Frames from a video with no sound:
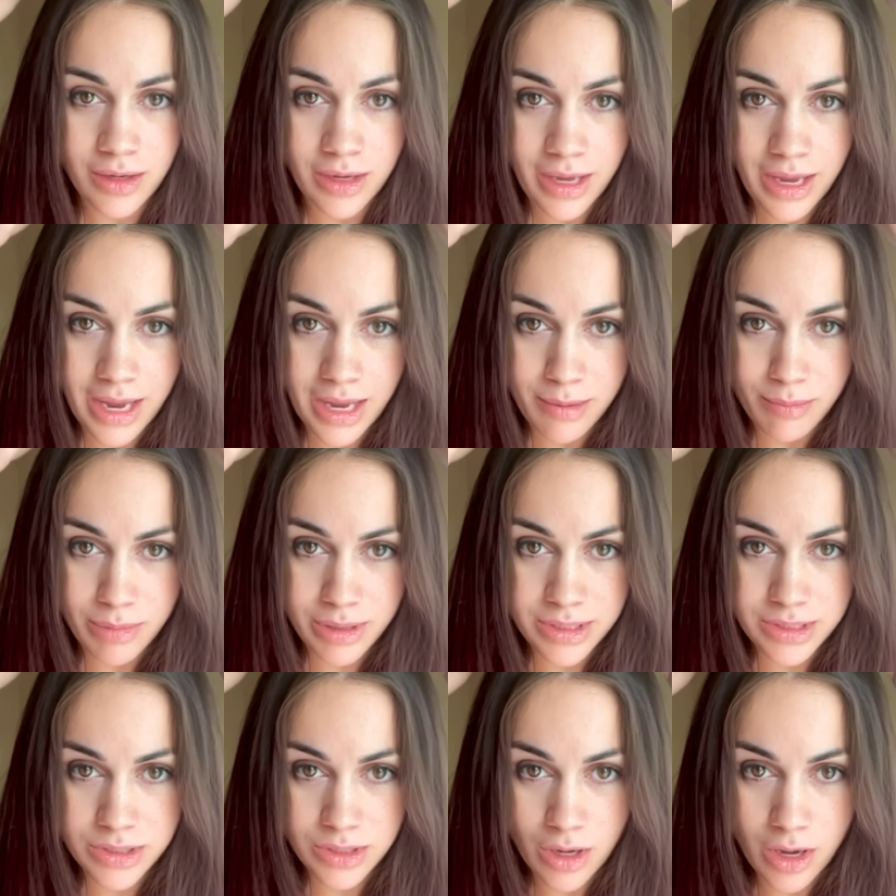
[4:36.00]
and
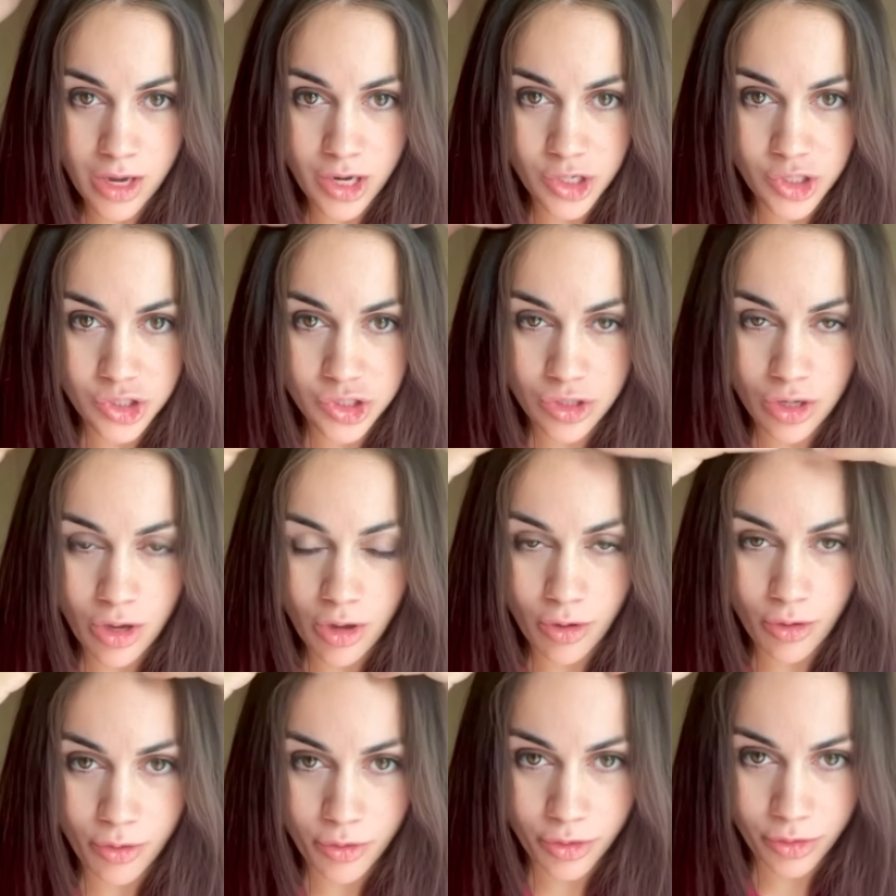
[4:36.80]
massage
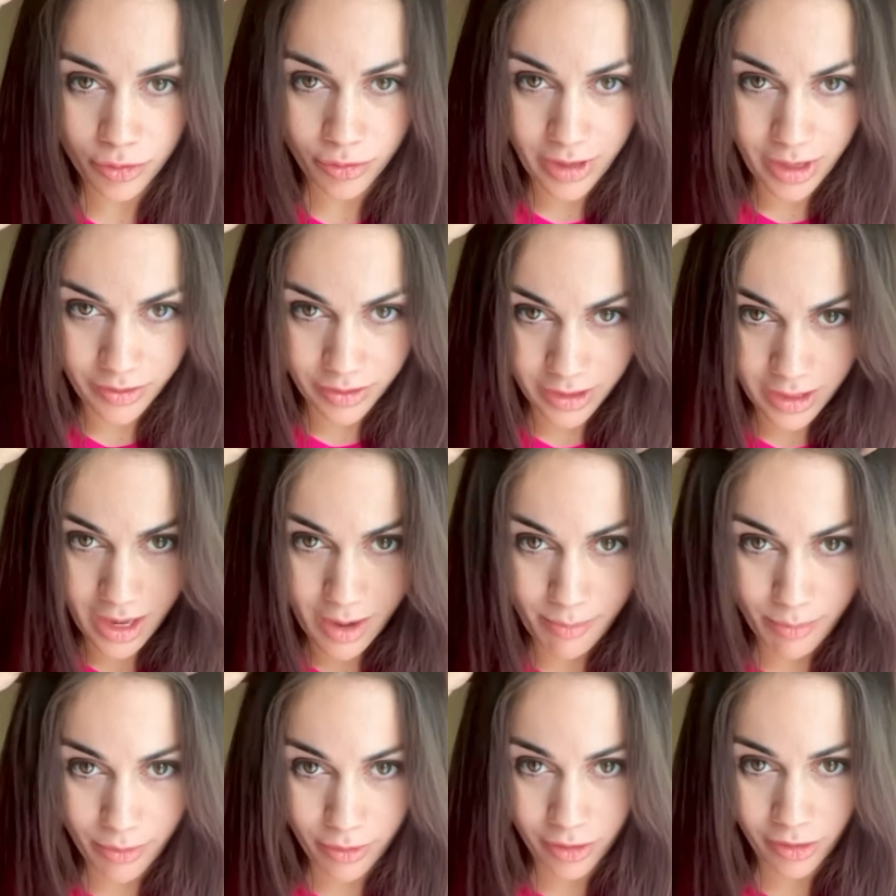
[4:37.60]
all throughout the
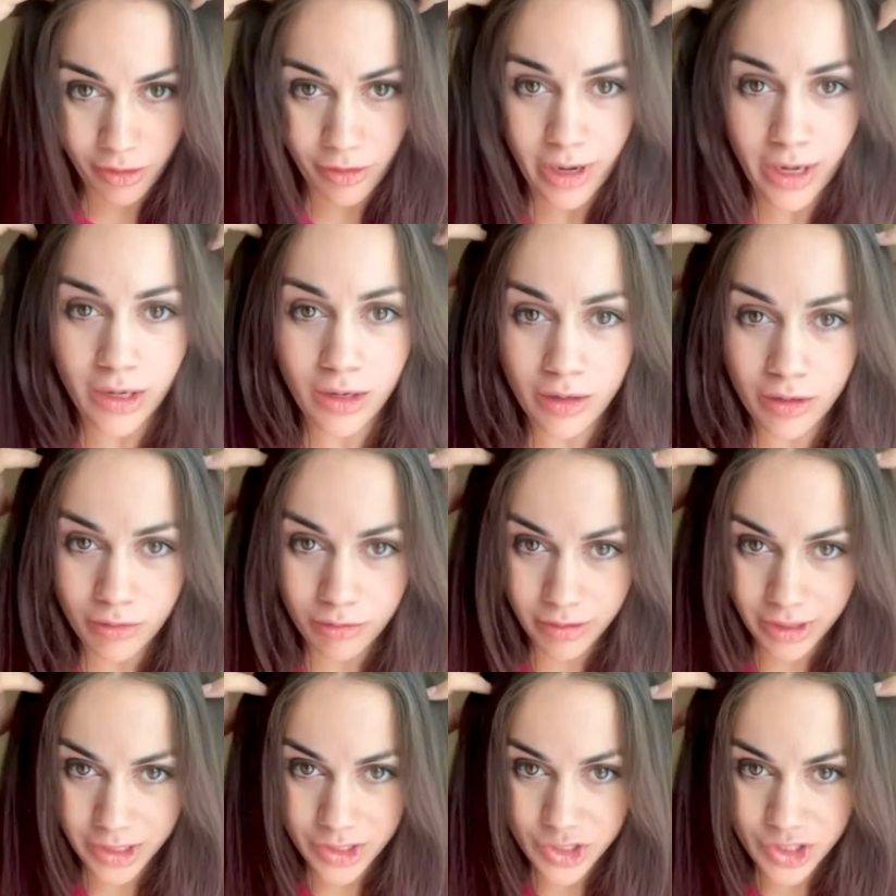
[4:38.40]
upper cranial
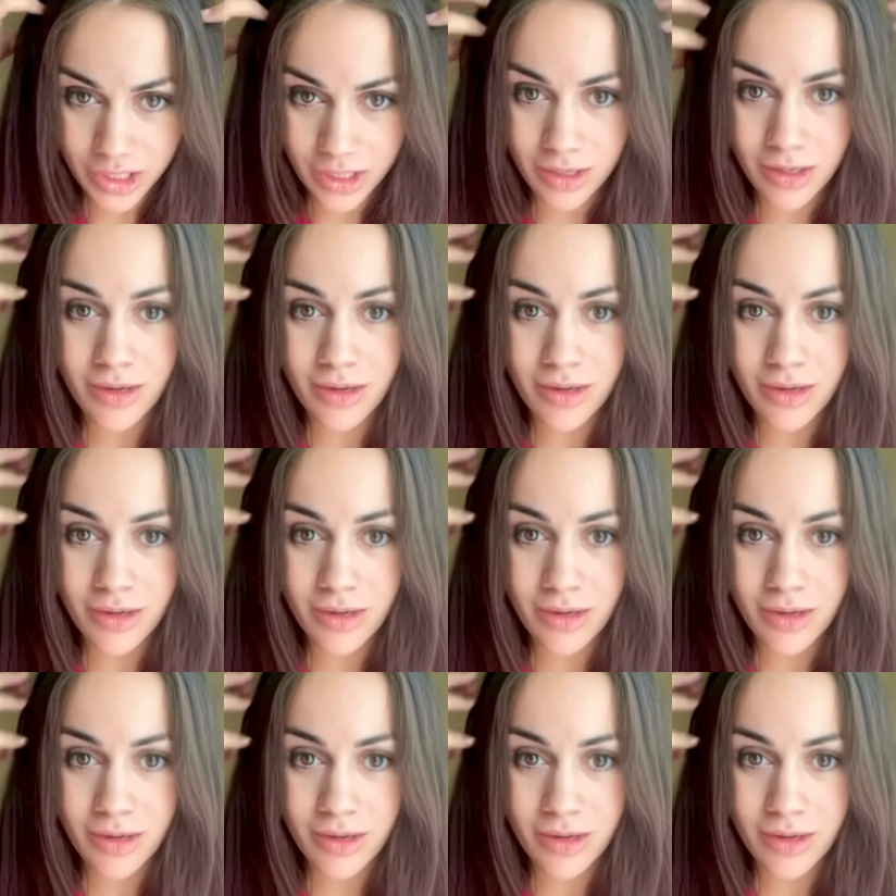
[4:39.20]
region.